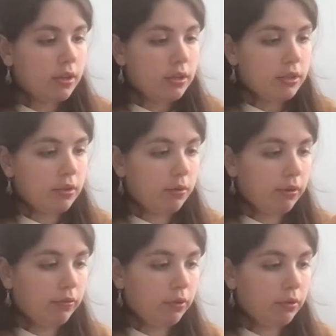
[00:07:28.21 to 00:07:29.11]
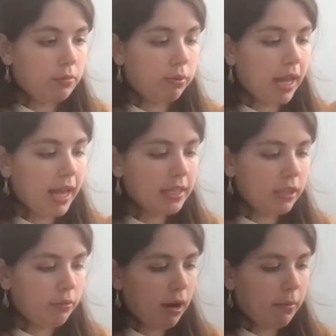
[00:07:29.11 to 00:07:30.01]
So if your
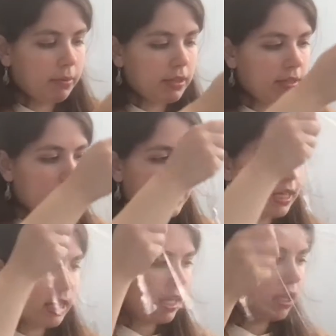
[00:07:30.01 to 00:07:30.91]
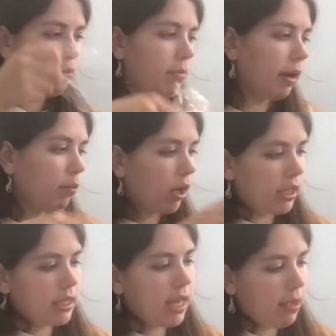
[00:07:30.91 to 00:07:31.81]
plastic wrap isn't sticking, you might want
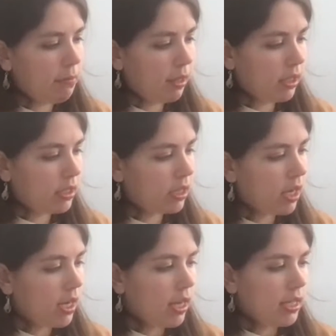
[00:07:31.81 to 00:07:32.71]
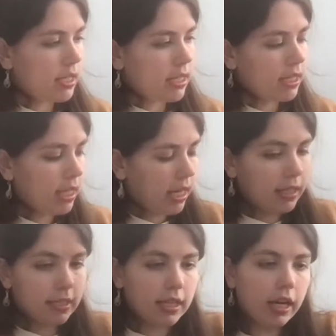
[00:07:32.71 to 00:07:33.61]
to tape it to the
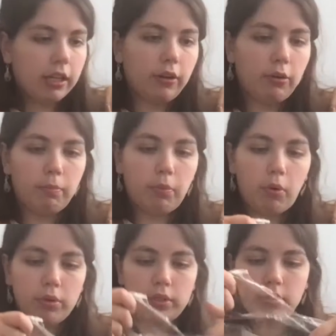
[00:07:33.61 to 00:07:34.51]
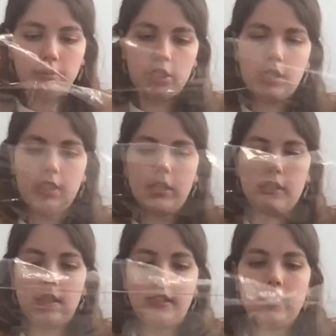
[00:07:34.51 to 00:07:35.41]
inside of your bowl so it just
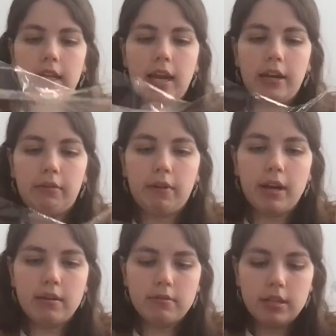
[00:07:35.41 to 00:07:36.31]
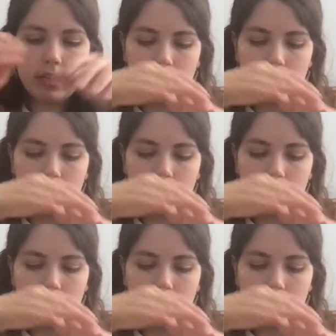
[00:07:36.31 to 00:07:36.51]
doesn't slide around.